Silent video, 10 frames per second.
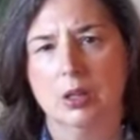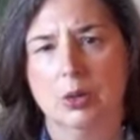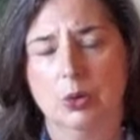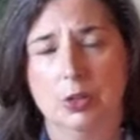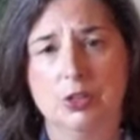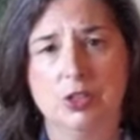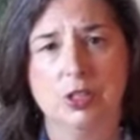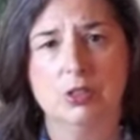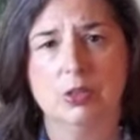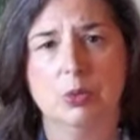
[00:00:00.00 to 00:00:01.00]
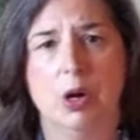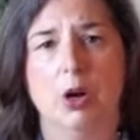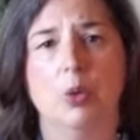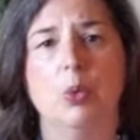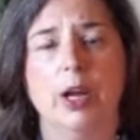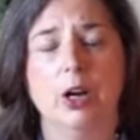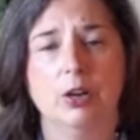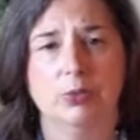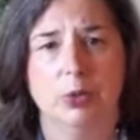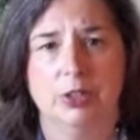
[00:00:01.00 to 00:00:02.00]
Christians who are aware
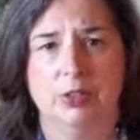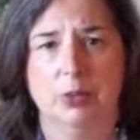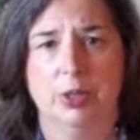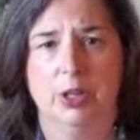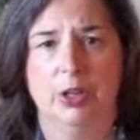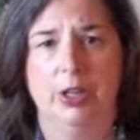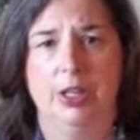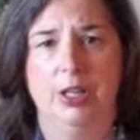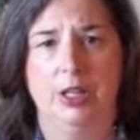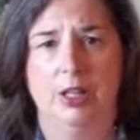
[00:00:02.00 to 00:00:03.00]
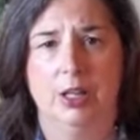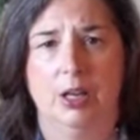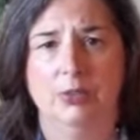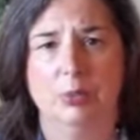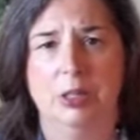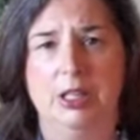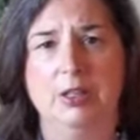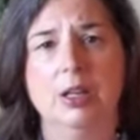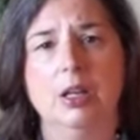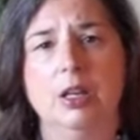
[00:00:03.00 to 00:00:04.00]
of what's going on in the government
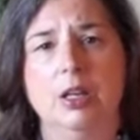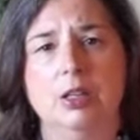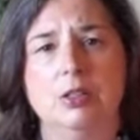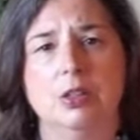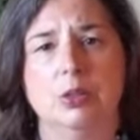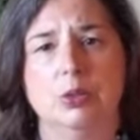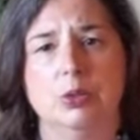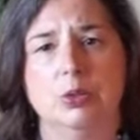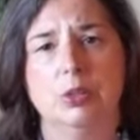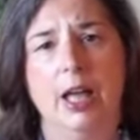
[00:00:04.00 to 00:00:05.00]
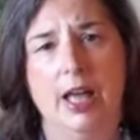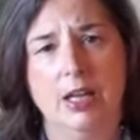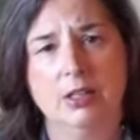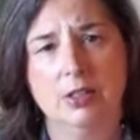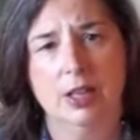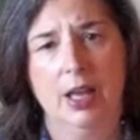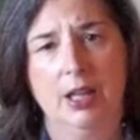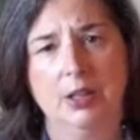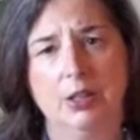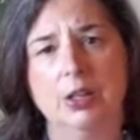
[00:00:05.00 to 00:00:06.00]
to hang
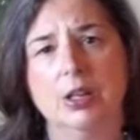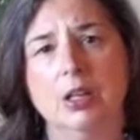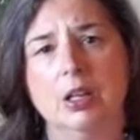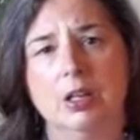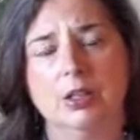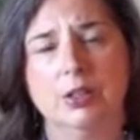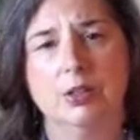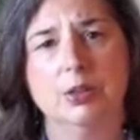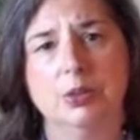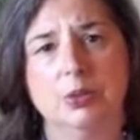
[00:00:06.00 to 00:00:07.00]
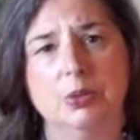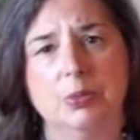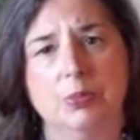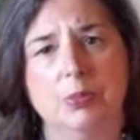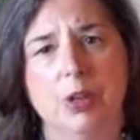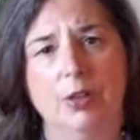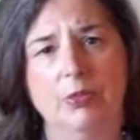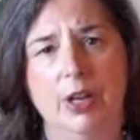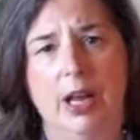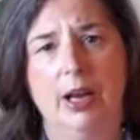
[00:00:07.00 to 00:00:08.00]
together, to
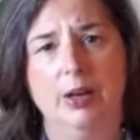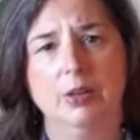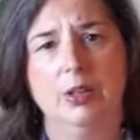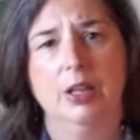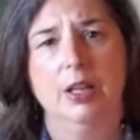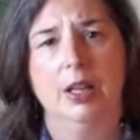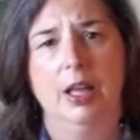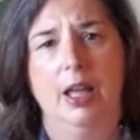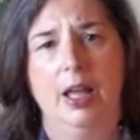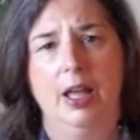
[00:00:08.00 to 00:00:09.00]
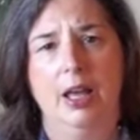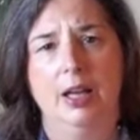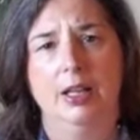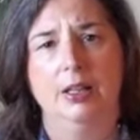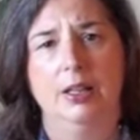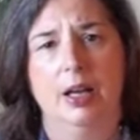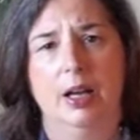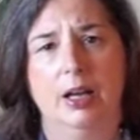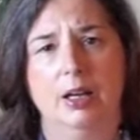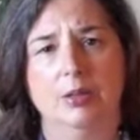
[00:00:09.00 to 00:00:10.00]
tough it out, and
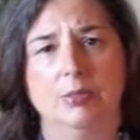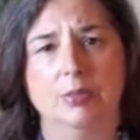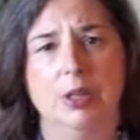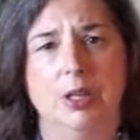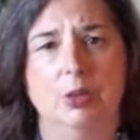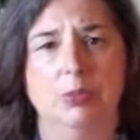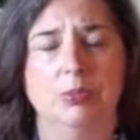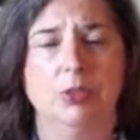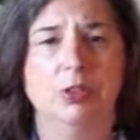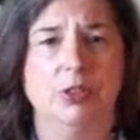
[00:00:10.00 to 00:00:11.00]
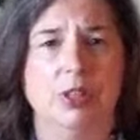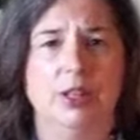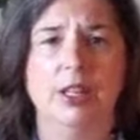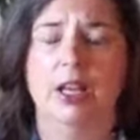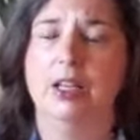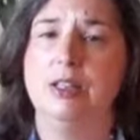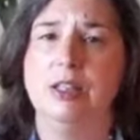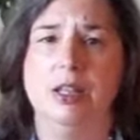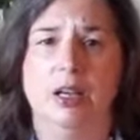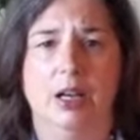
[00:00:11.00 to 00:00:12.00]
just the
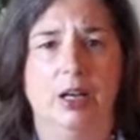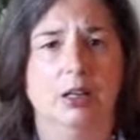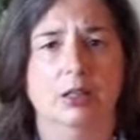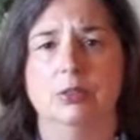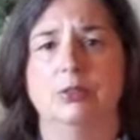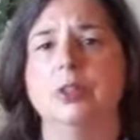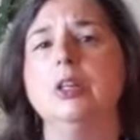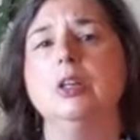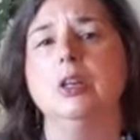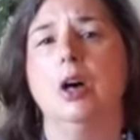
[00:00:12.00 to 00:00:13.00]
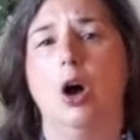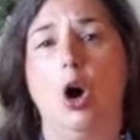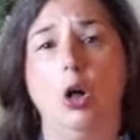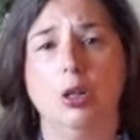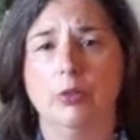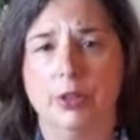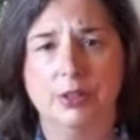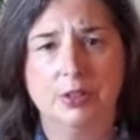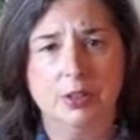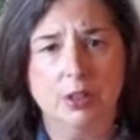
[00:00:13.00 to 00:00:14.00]
idea of all of
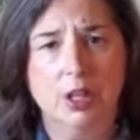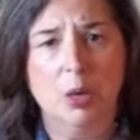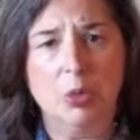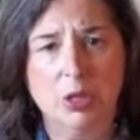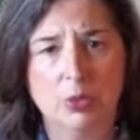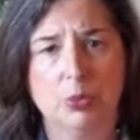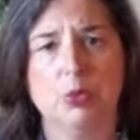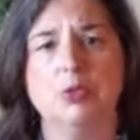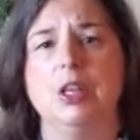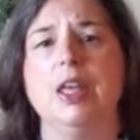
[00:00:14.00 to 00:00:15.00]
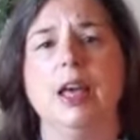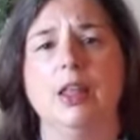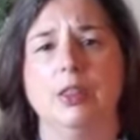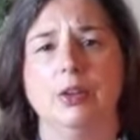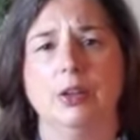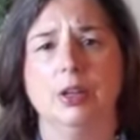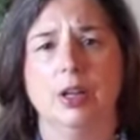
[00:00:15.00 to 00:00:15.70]
us coming through together.